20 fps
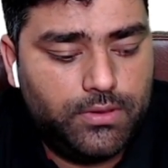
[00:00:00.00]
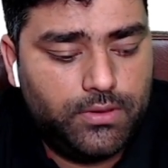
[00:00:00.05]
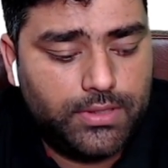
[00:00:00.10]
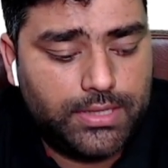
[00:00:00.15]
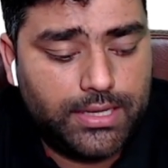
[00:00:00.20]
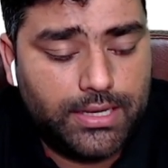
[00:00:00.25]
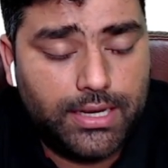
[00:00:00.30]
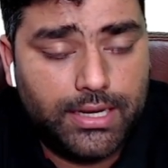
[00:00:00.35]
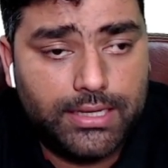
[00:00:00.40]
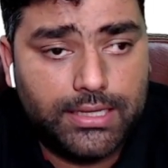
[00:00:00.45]

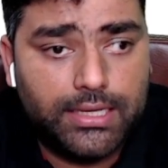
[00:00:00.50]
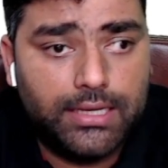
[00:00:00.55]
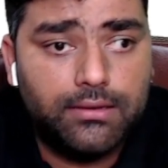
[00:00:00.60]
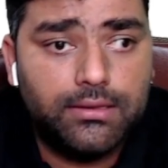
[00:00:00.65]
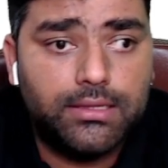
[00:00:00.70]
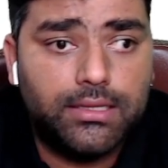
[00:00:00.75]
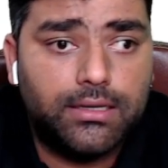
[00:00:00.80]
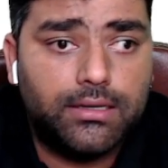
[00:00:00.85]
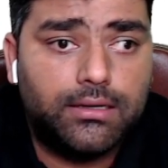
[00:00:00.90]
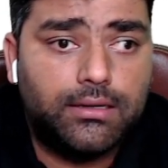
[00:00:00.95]
Okay, I
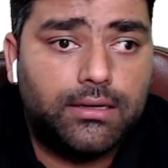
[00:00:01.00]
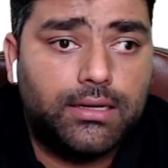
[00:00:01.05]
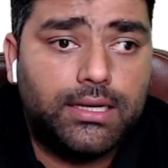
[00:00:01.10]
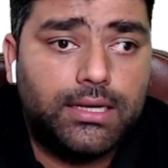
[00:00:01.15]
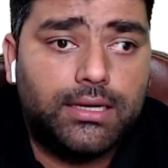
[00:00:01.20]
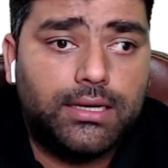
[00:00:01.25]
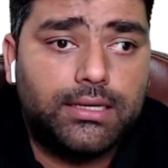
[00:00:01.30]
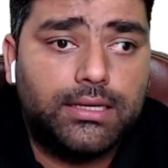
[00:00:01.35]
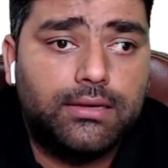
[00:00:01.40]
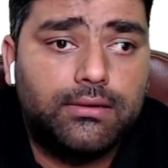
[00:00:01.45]

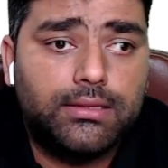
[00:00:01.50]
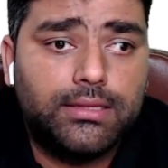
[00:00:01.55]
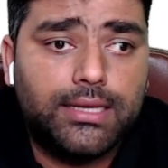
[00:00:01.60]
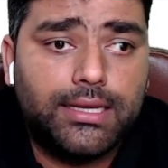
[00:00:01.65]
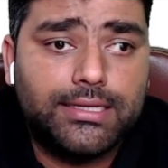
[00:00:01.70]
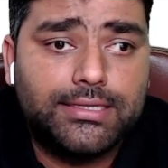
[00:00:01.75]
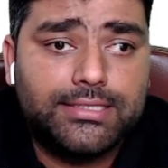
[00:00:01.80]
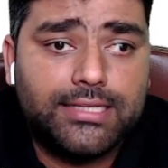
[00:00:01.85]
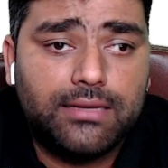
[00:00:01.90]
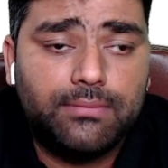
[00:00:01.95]
have given the
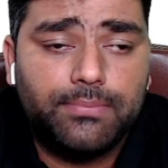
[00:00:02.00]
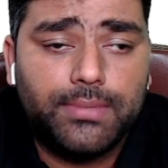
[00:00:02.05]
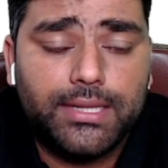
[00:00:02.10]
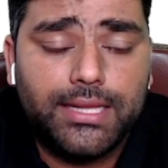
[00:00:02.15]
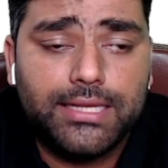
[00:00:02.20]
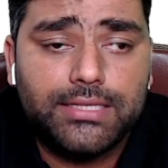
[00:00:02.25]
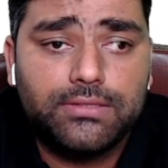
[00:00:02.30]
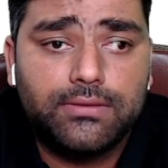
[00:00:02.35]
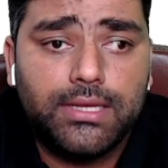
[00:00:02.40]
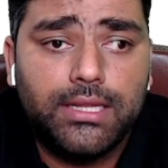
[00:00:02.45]
example
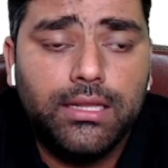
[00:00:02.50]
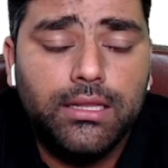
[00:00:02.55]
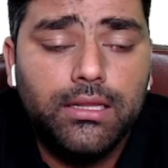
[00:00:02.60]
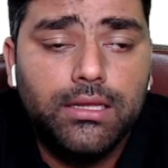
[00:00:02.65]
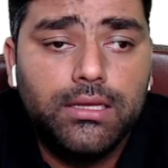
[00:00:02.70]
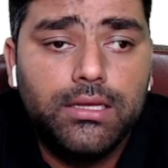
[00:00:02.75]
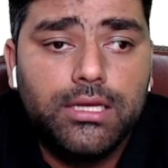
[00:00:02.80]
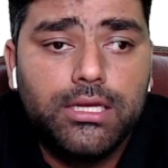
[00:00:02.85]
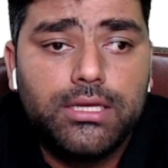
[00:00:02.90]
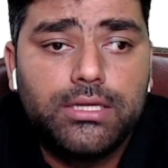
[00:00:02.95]
as well,
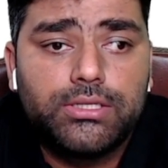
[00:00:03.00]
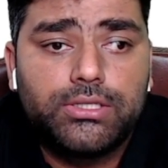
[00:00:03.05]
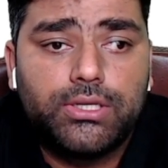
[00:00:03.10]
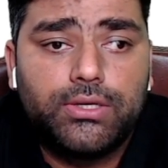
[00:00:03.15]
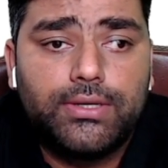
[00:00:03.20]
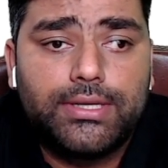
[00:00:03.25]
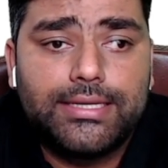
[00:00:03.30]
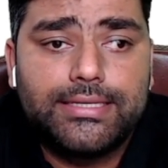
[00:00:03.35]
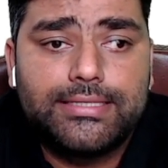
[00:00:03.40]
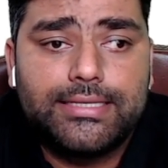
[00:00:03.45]
so
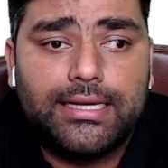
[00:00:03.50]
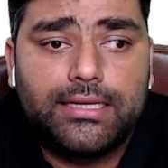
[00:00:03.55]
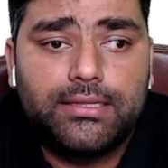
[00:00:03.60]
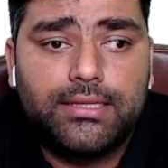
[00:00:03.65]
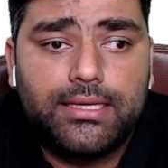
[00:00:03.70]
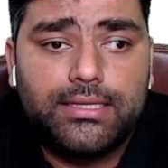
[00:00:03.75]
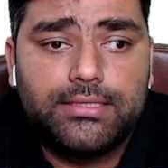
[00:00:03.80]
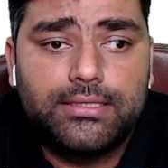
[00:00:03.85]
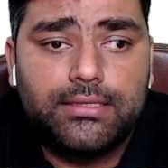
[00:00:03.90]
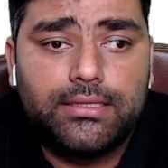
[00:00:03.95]
you can check
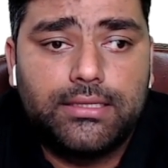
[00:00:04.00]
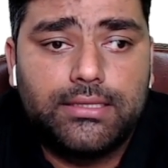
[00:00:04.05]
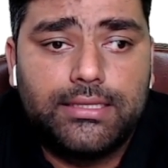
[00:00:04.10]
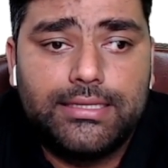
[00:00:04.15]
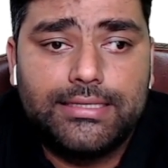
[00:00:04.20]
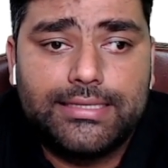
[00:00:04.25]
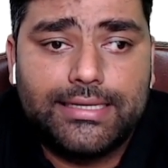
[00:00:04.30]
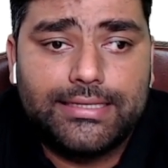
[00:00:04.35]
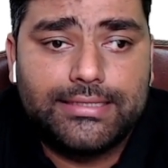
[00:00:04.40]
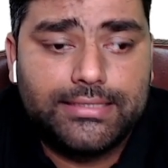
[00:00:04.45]

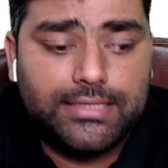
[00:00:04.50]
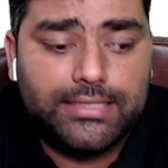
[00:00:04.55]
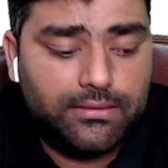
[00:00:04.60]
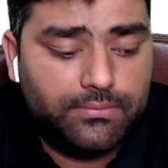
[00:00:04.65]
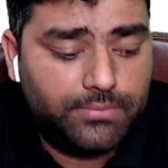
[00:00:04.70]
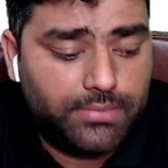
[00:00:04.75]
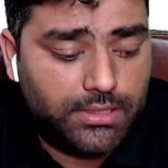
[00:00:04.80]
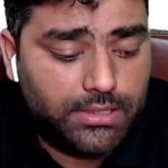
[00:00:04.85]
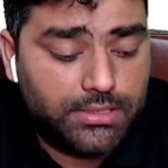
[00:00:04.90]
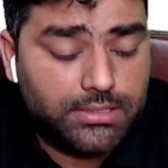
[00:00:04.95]
these
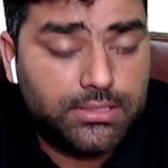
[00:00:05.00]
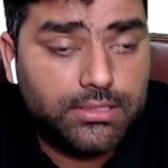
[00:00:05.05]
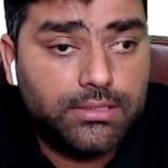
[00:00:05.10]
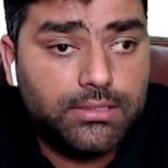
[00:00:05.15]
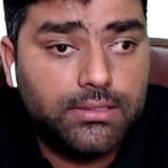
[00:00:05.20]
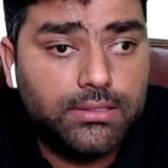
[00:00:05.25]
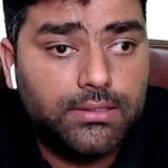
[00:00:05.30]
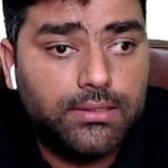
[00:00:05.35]
examples.